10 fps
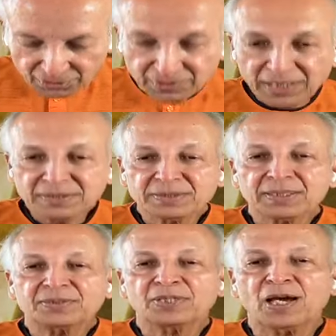today's
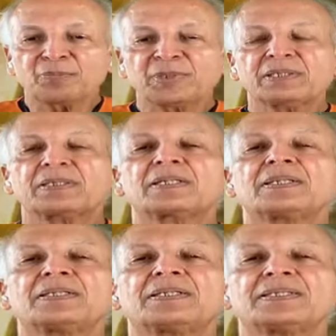topic
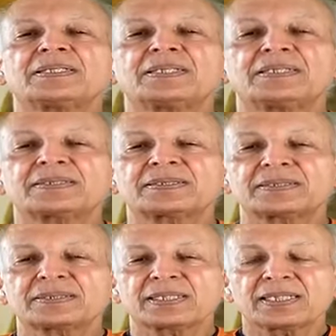
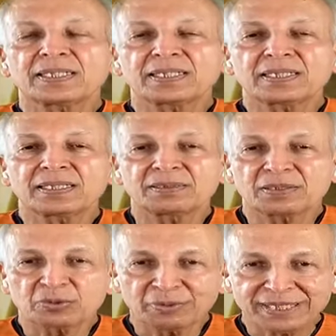is a
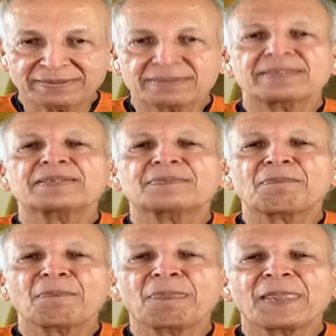request.
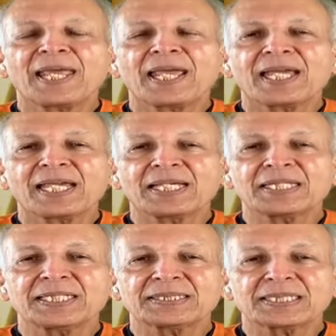
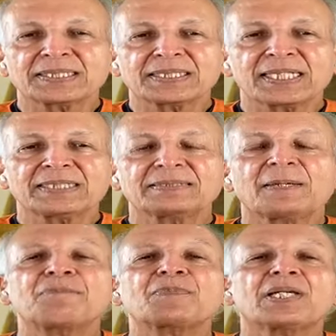And as I said,
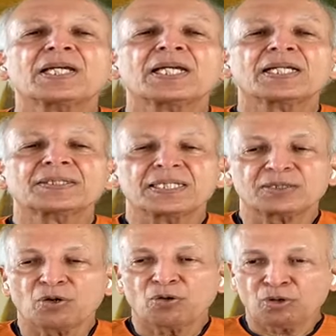that
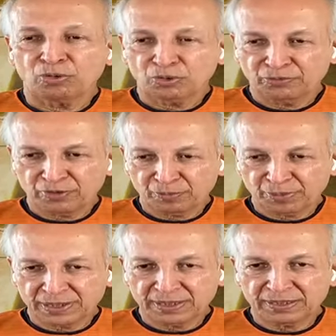all of our
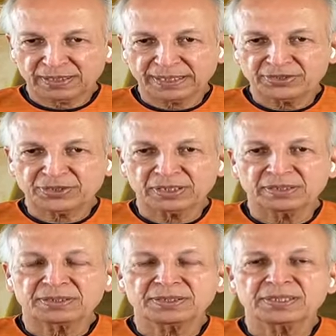
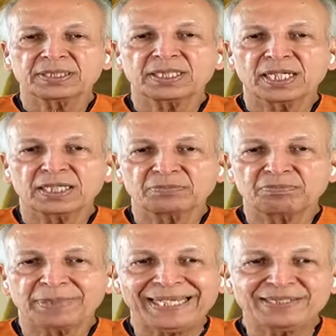presentations are
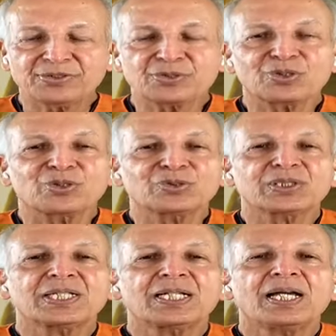based
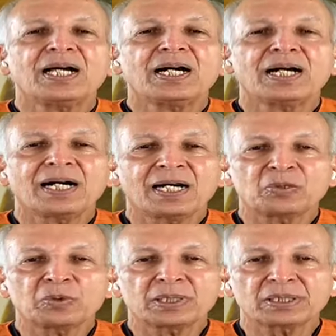on
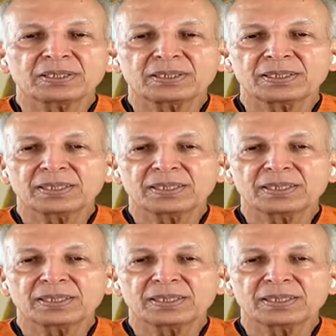our